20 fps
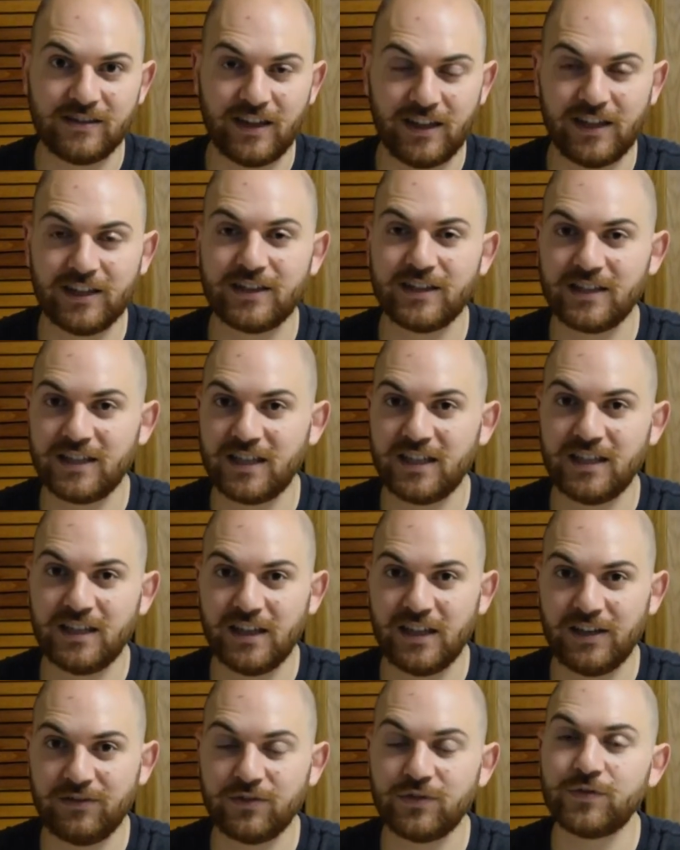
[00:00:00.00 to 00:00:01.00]
They let the tea
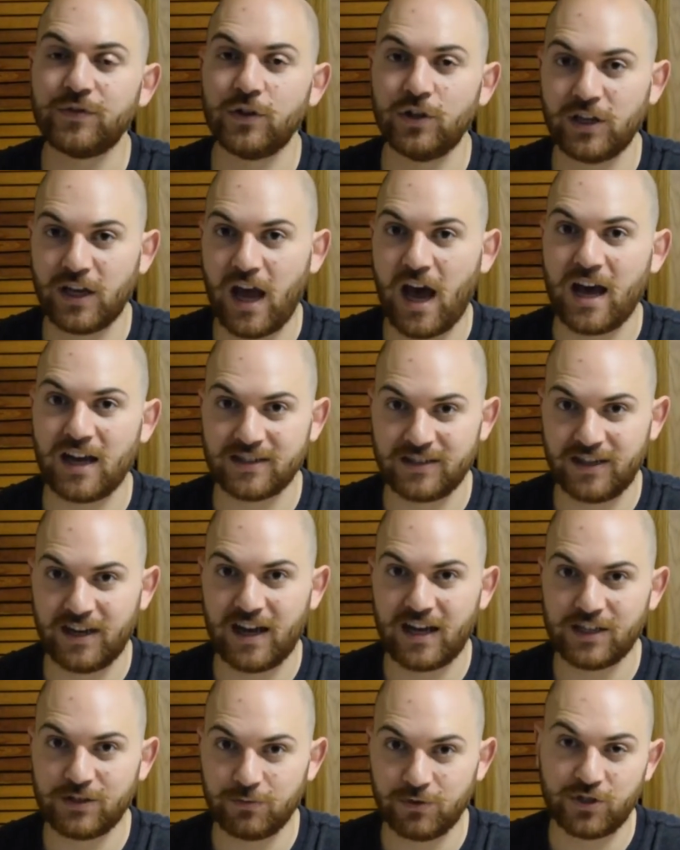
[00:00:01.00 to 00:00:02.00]
leaves fully
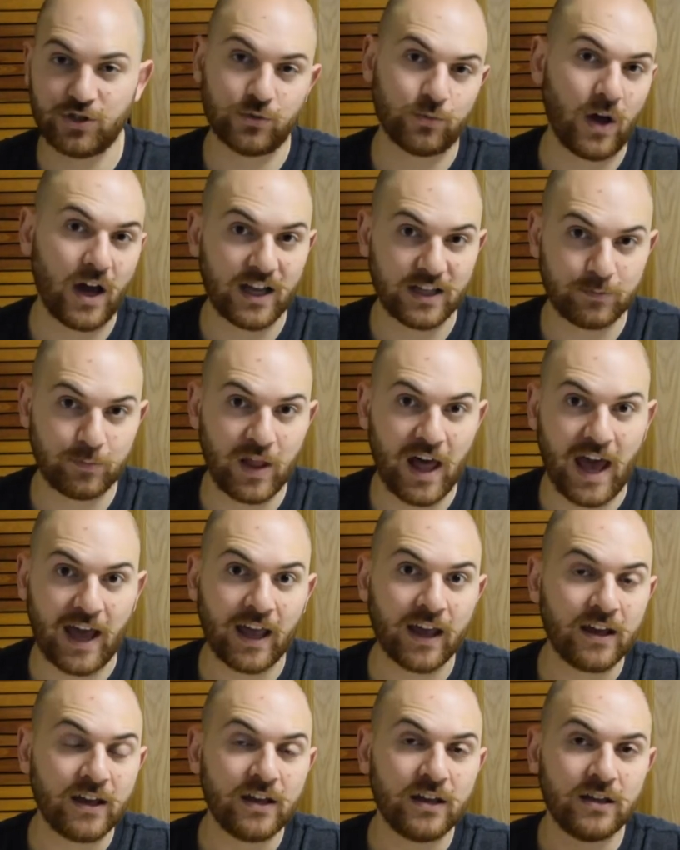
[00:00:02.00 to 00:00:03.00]
oxidize, which is why it's black,